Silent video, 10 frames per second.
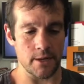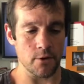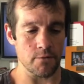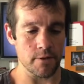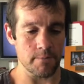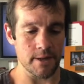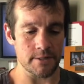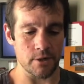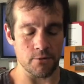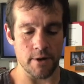I go for the
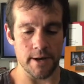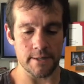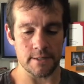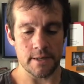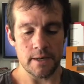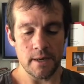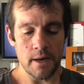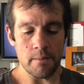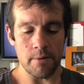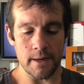basic grays.
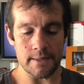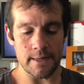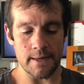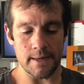But